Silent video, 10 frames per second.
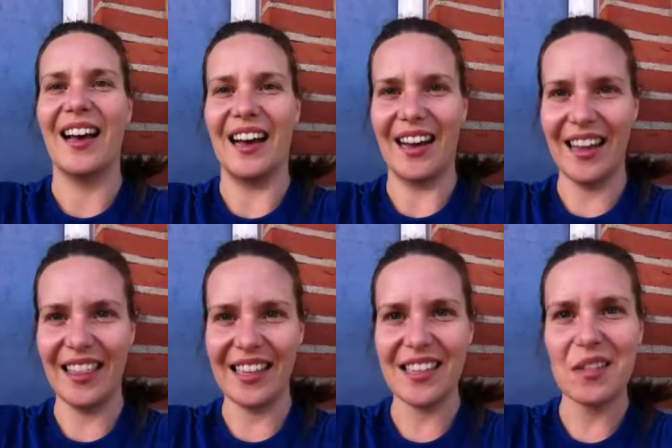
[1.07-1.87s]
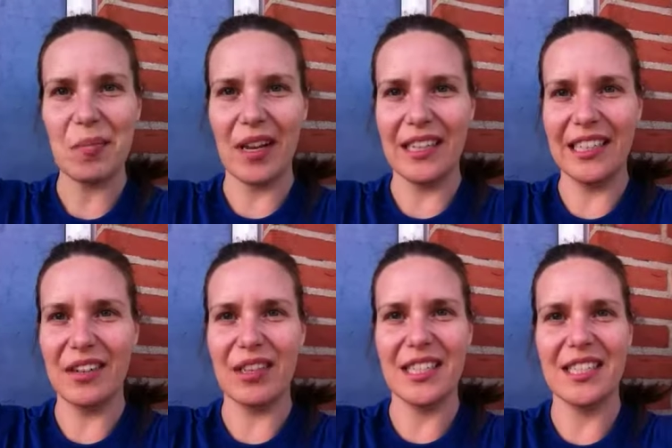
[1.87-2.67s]
Hi, this is
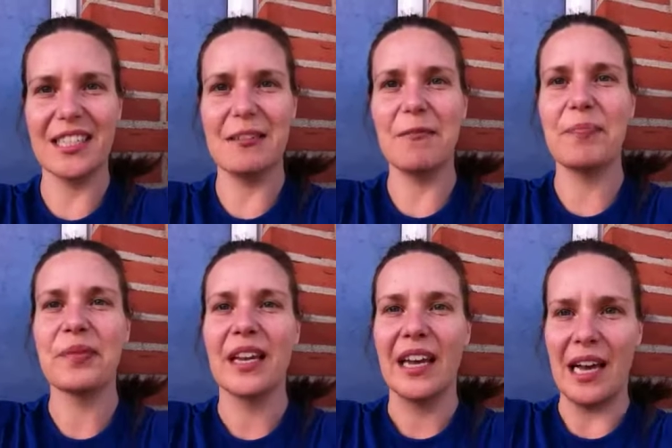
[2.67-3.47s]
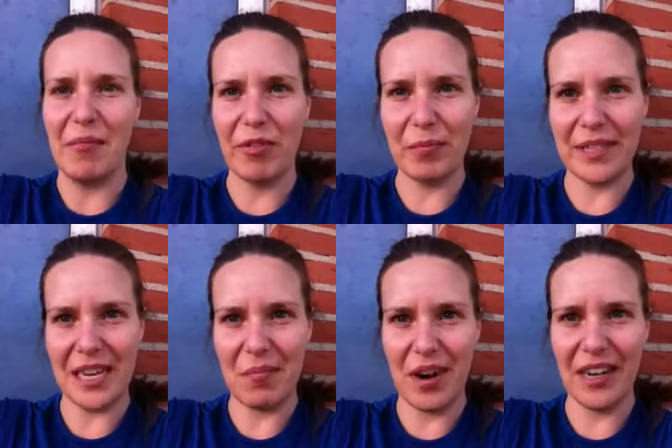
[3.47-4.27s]
Marlene Kristensen. I'm from
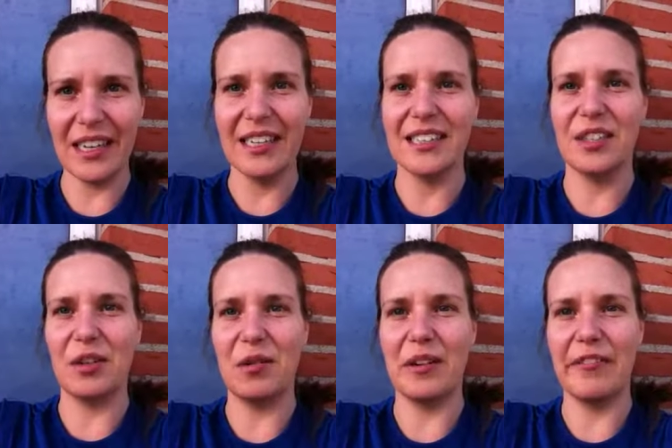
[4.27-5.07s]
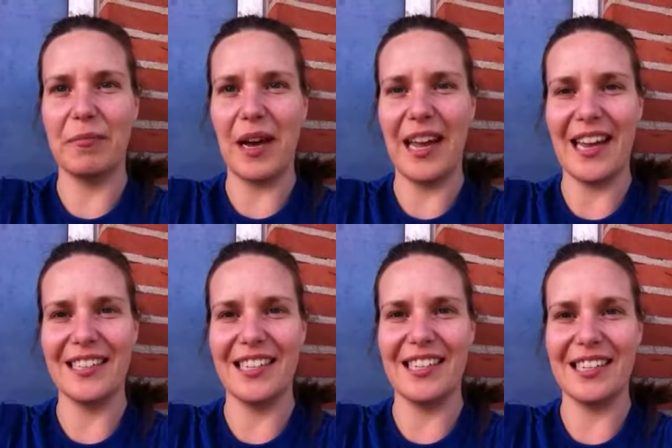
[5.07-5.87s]
Denmark, so if my
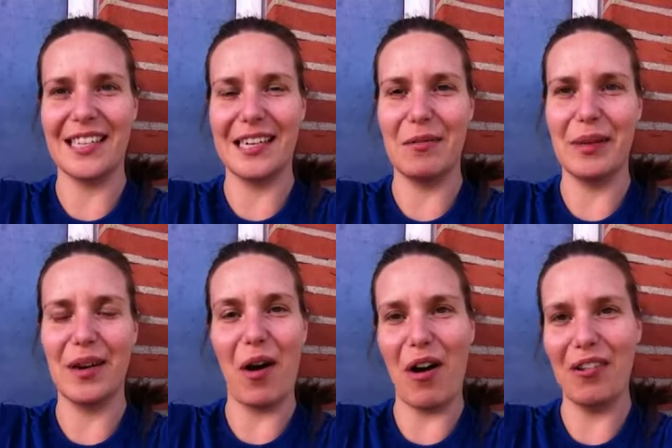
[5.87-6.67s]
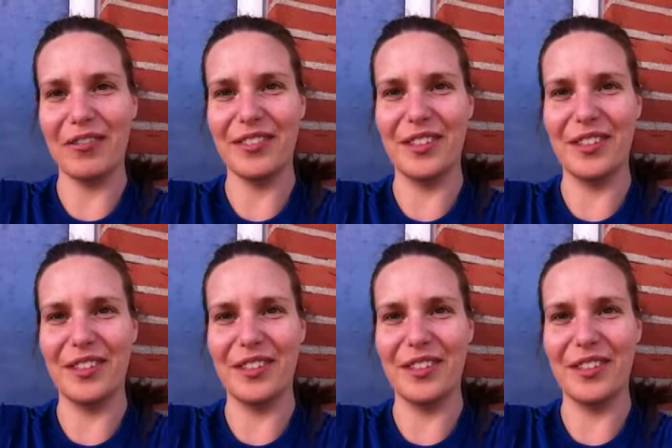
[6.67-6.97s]
accent is a little bit off,